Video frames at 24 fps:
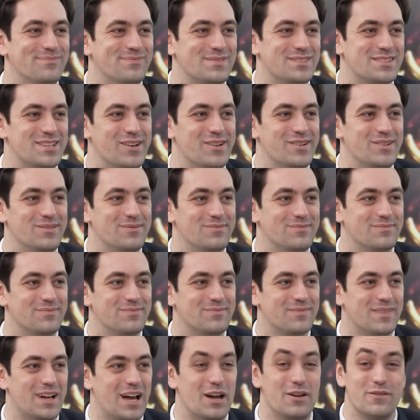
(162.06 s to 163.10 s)
So
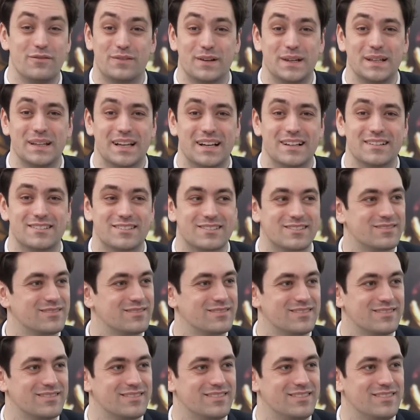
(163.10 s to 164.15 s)
hopefully that's
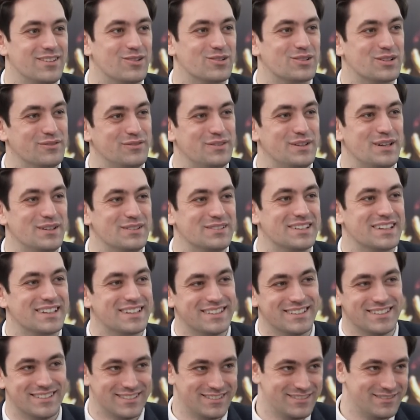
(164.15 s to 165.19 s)
not confusing.